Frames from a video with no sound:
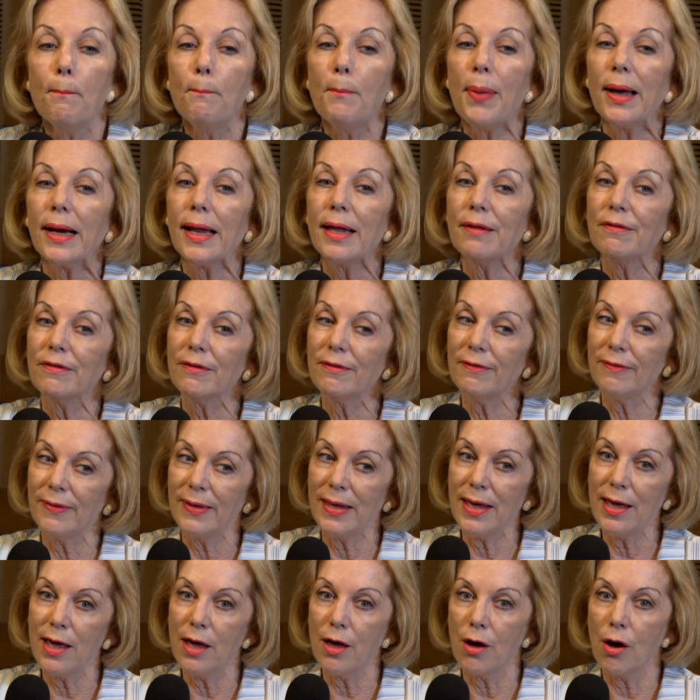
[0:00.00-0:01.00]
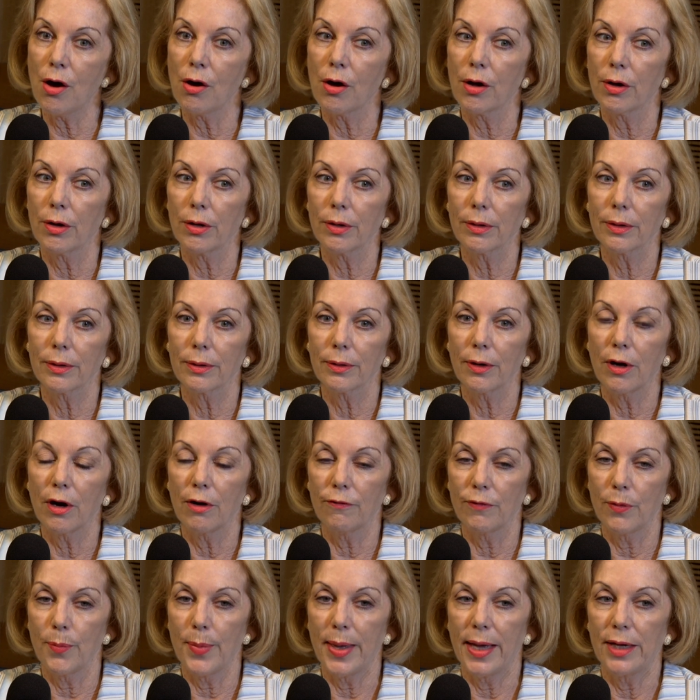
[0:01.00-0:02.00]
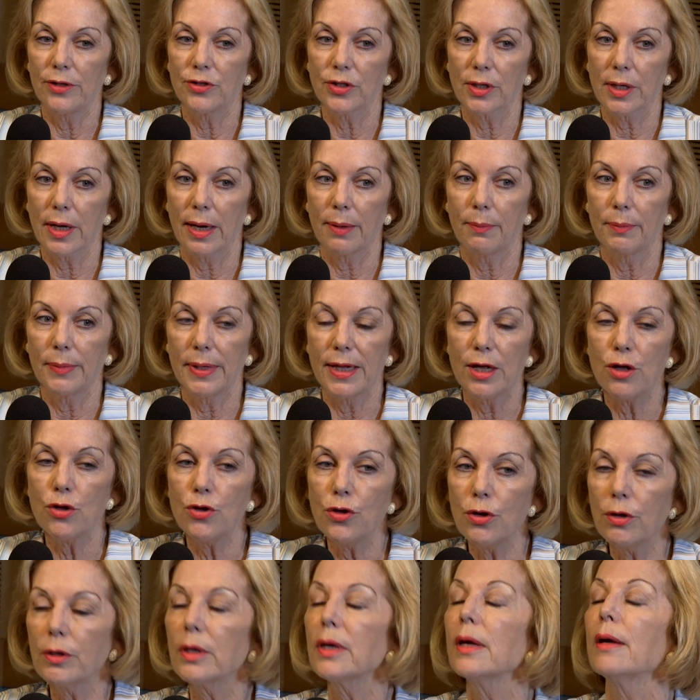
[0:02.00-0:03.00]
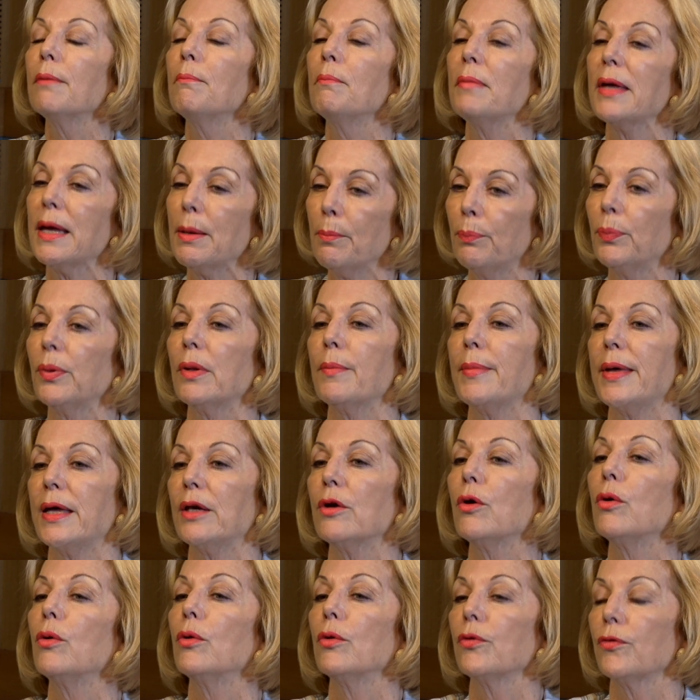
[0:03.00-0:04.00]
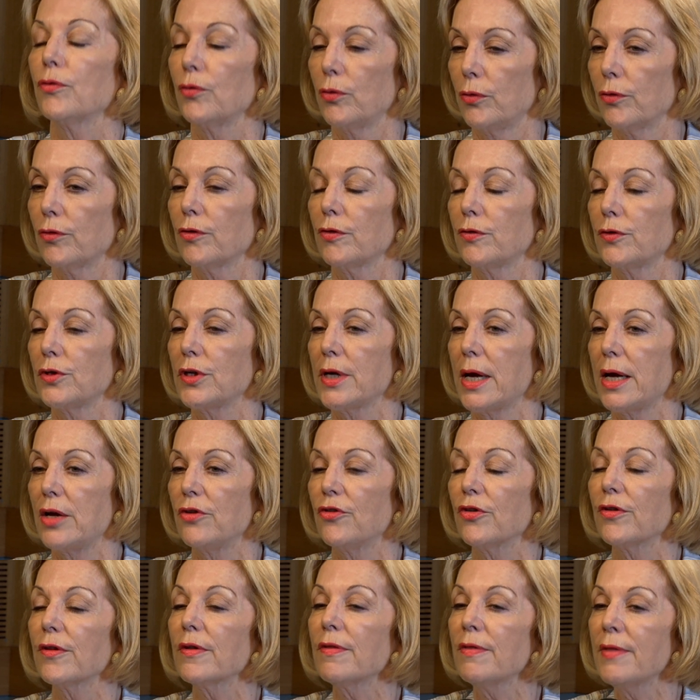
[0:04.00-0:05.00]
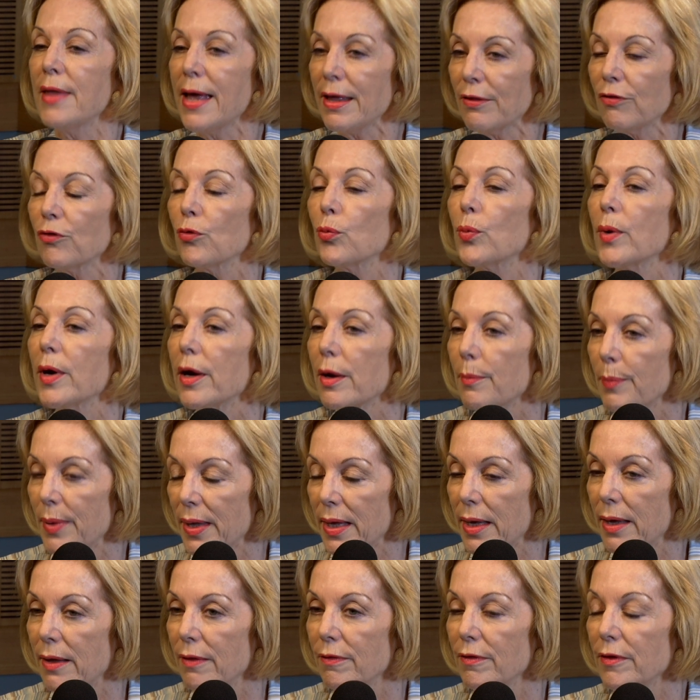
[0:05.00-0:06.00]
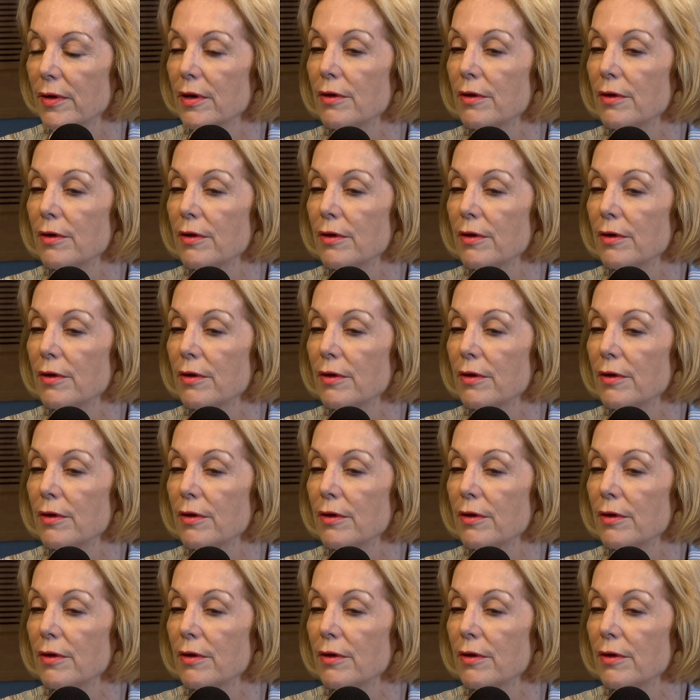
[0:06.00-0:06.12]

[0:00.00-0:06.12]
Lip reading: But as a CEO of a major company, you can implement all sorts of changes, and that's where it begins.